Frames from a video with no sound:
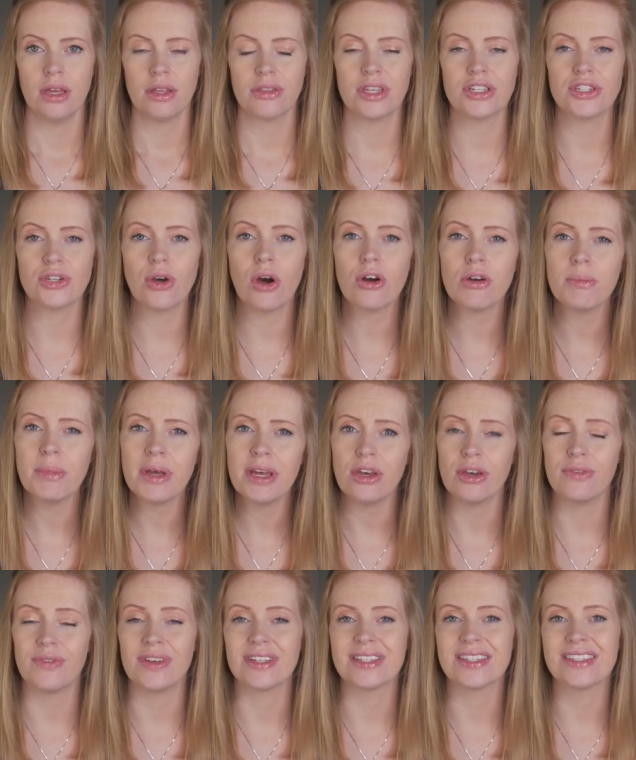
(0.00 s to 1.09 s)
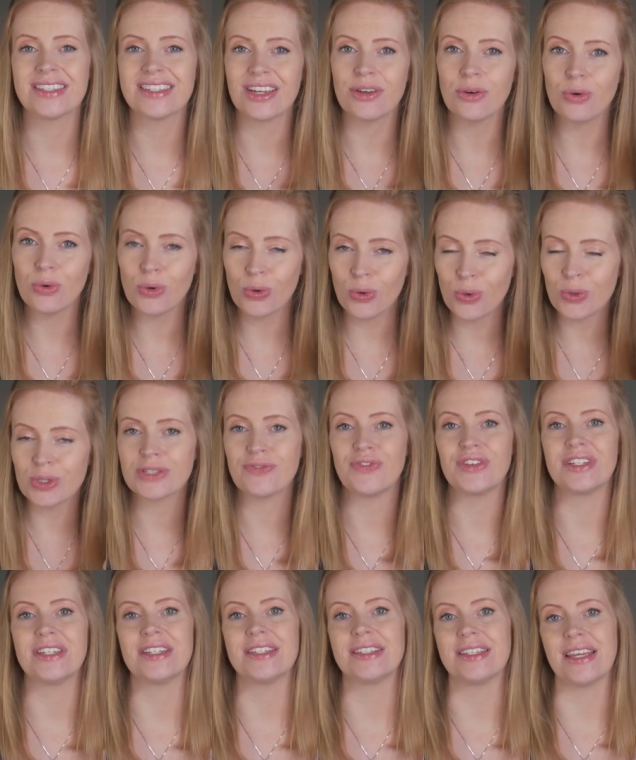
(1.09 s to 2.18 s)
The dogma of a single cause
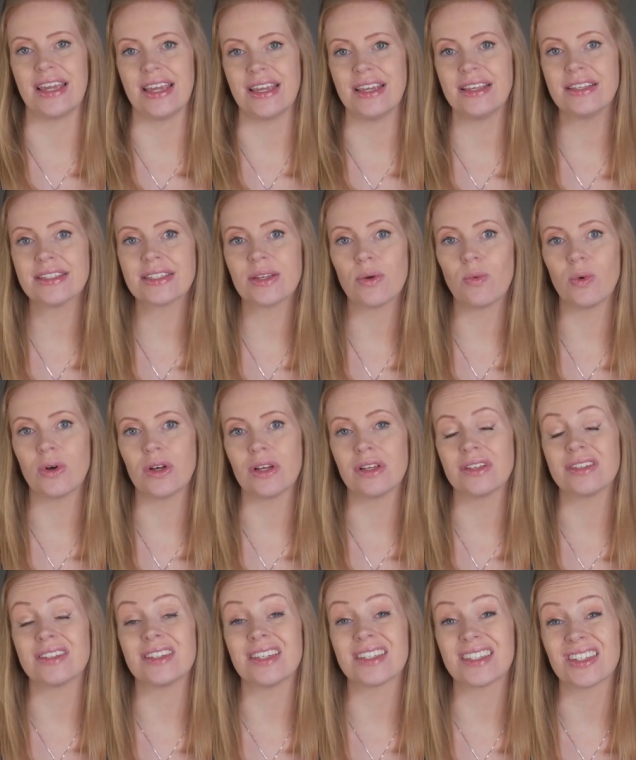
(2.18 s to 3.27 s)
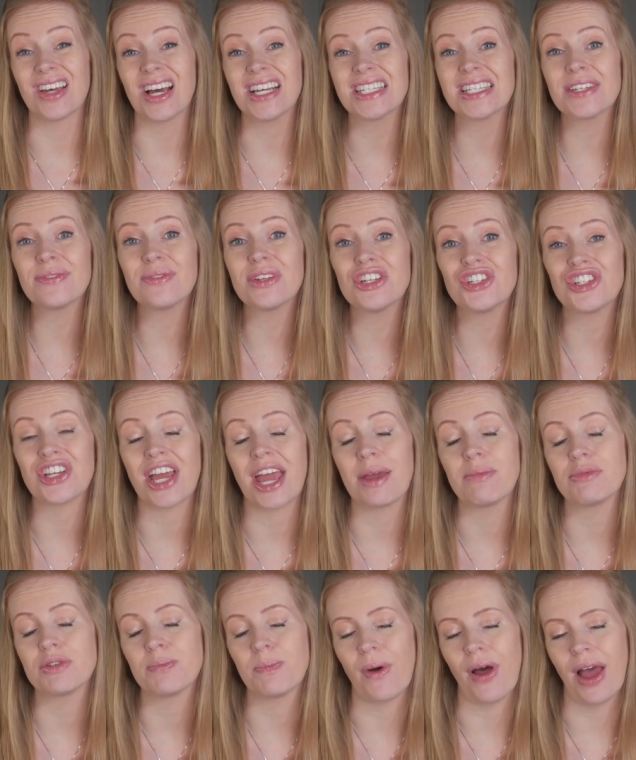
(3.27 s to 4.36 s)
for disease was decisively
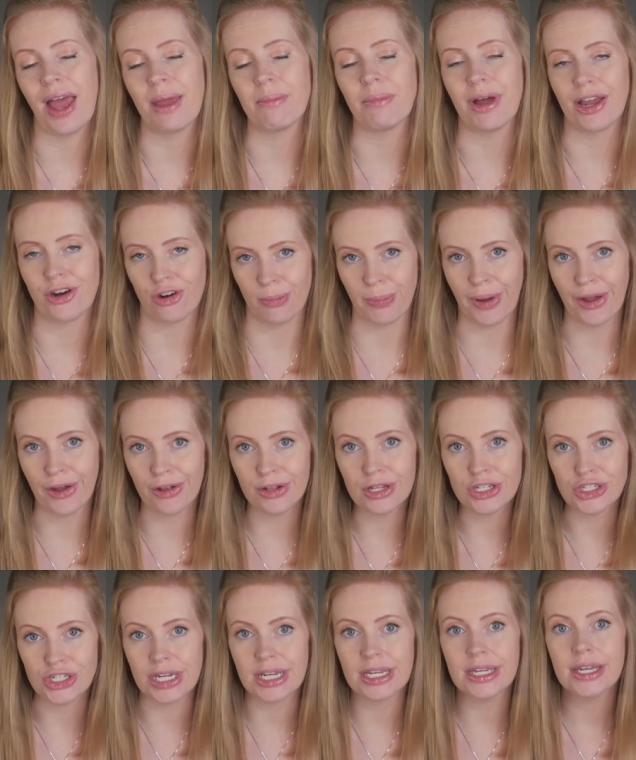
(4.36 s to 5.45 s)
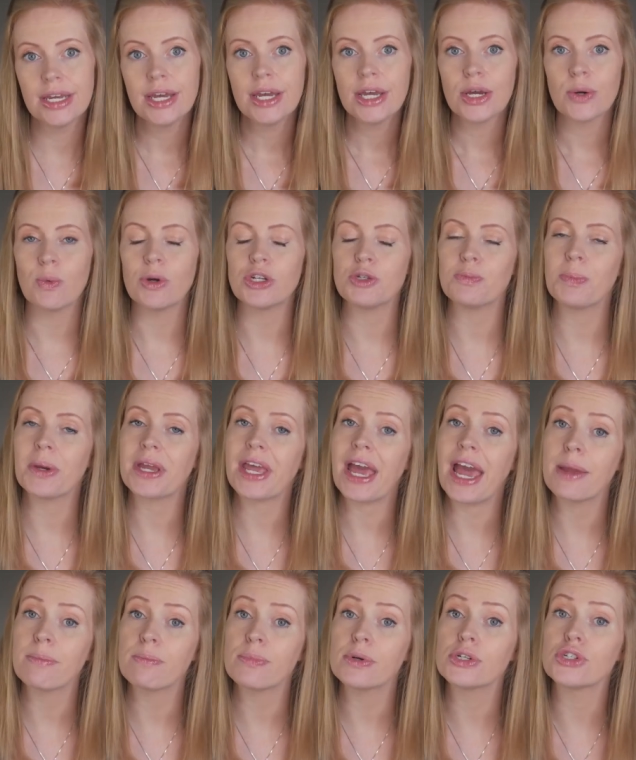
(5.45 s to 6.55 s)
shaped by microbiology, which
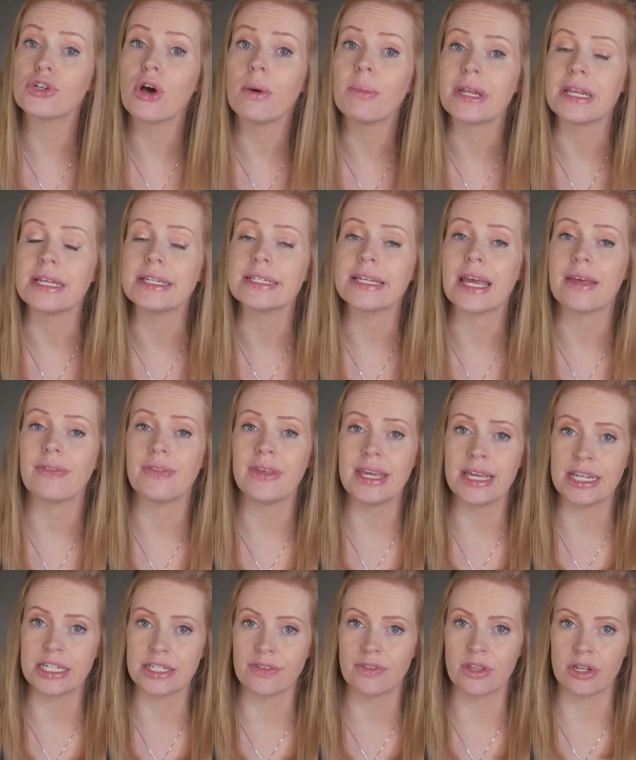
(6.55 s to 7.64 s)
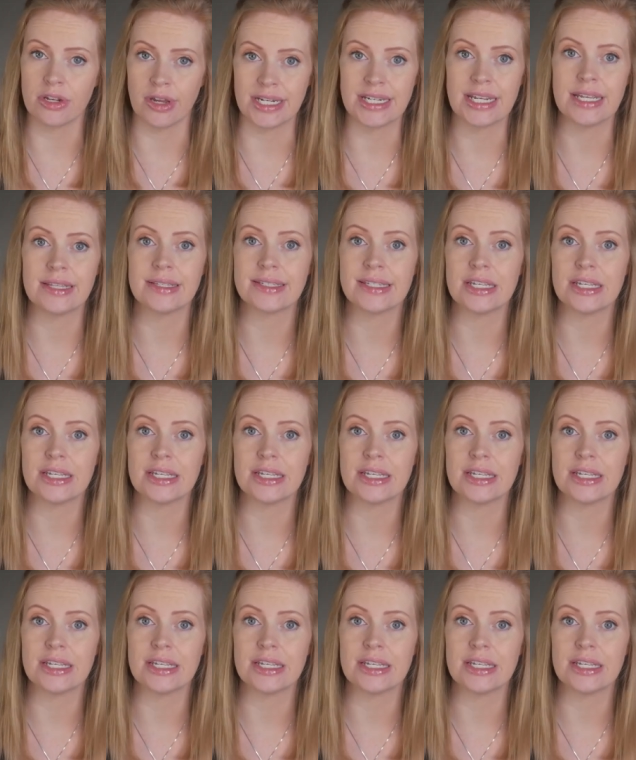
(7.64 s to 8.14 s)
became predominant at the end of the nineteenth